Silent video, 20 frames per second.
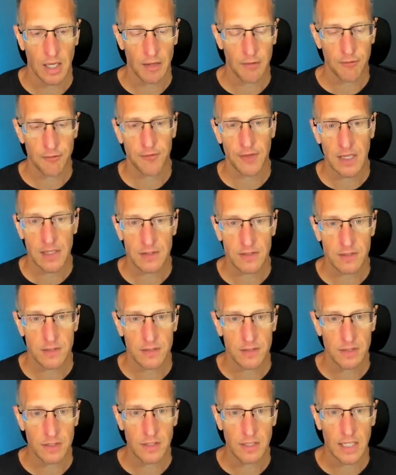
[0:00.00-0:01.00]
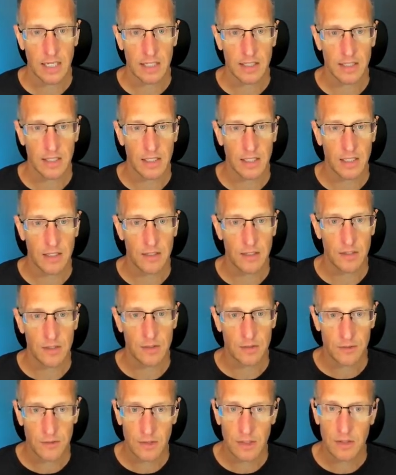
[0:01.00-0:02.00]
face selected, you
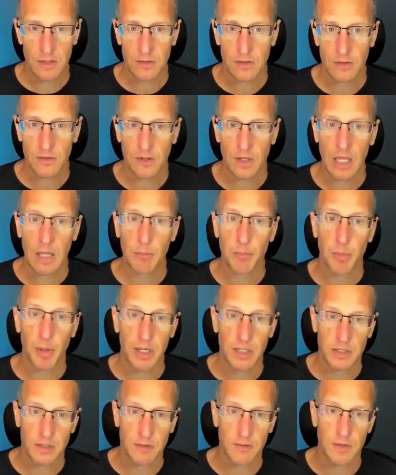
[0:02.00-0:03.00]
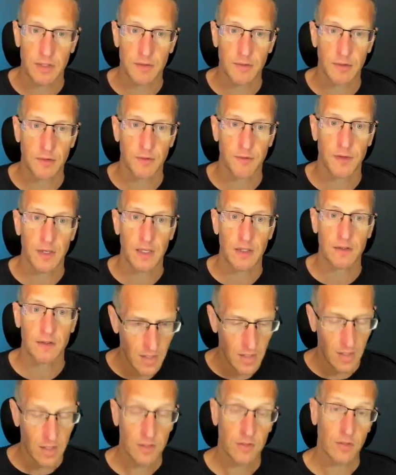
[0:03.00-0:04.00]
can see that there's a bunch of different
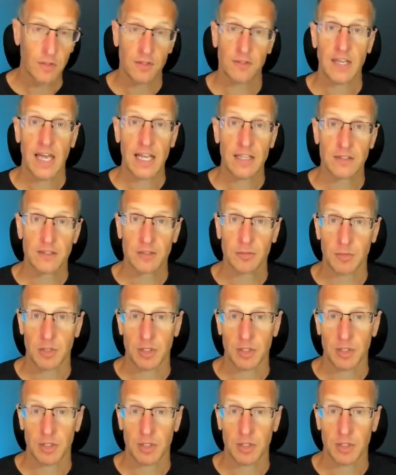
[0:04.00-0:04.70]
faces. So this adds some